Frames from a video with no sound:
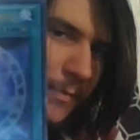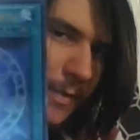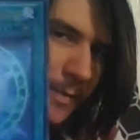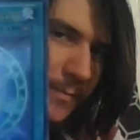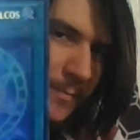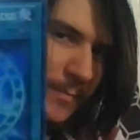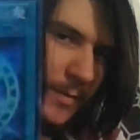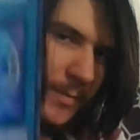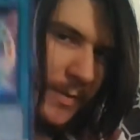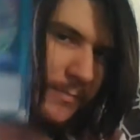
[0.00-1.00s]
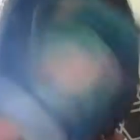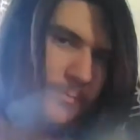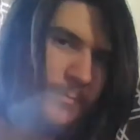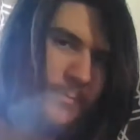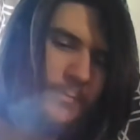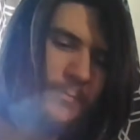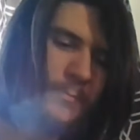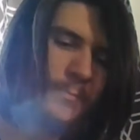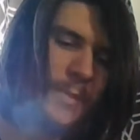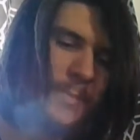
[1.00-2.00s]
Right? The
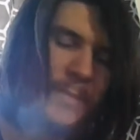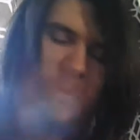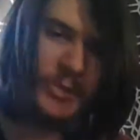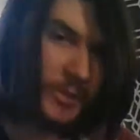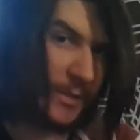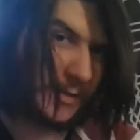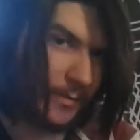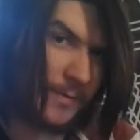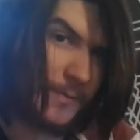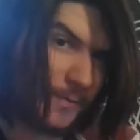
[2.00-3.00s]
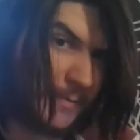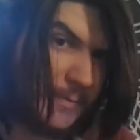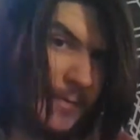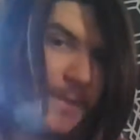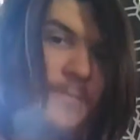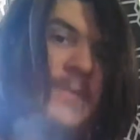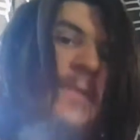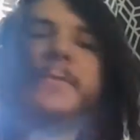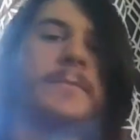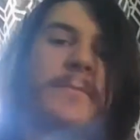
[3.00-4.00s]
big shtick of
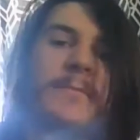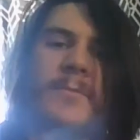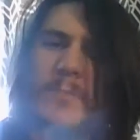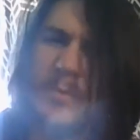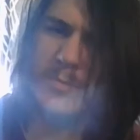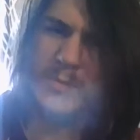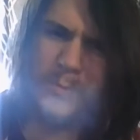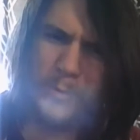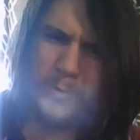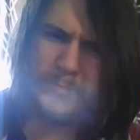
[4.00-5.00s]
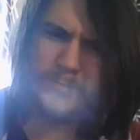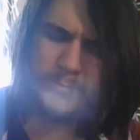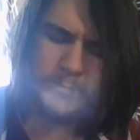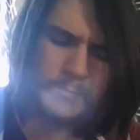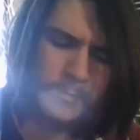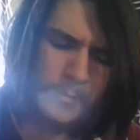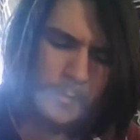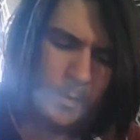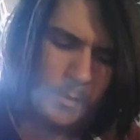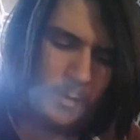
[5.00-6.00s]
season, what was it, 4?
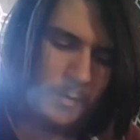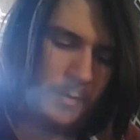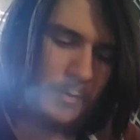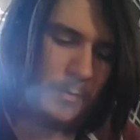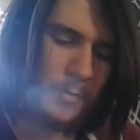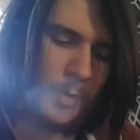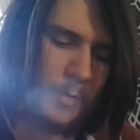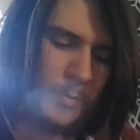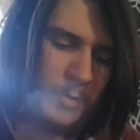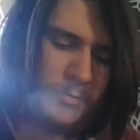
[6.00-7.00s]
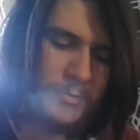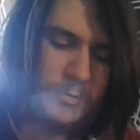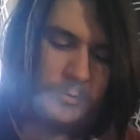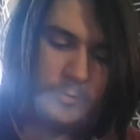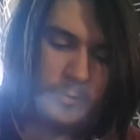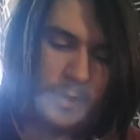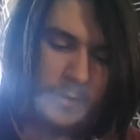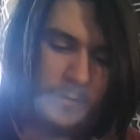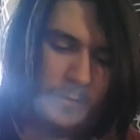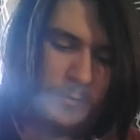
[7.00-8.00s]
All monsters you control
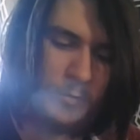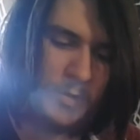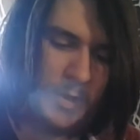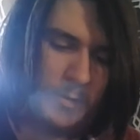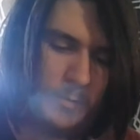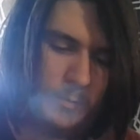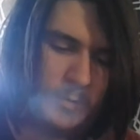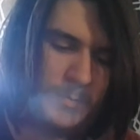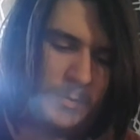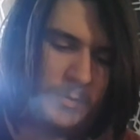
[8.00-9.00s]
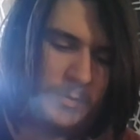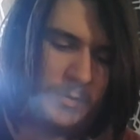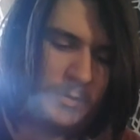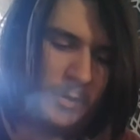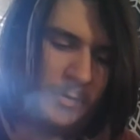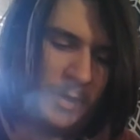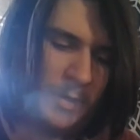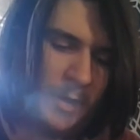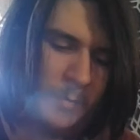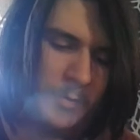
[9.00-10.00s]
gain 500 attack. Once per turn, this card
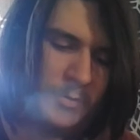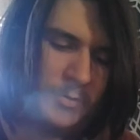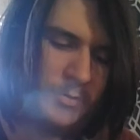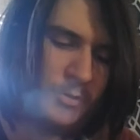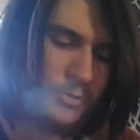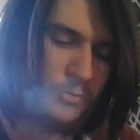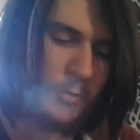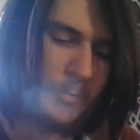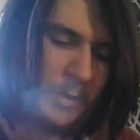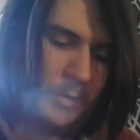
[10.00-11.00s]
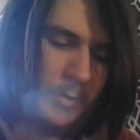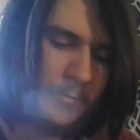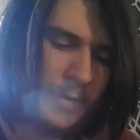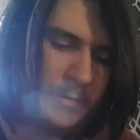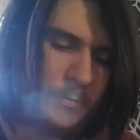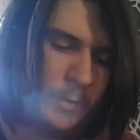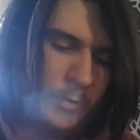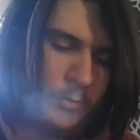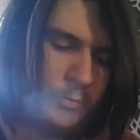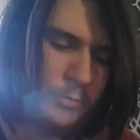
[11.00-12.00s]
cannot be destroyed by card effects. While
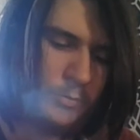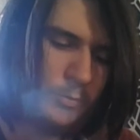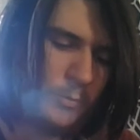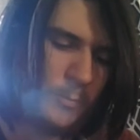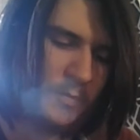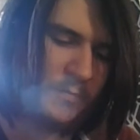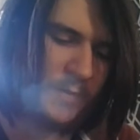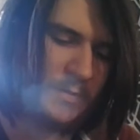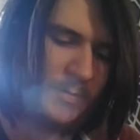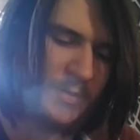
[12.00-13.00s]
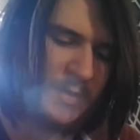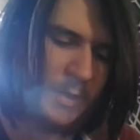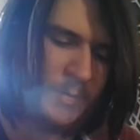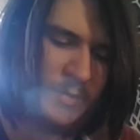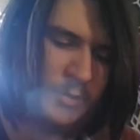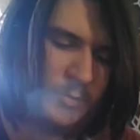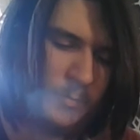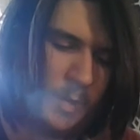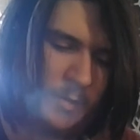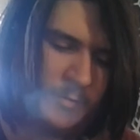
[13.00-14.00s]
you control 2 or more face-up attack position
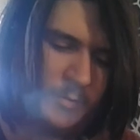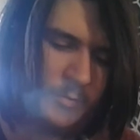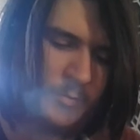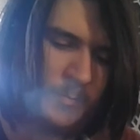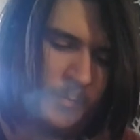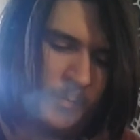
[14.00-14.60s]
monsters,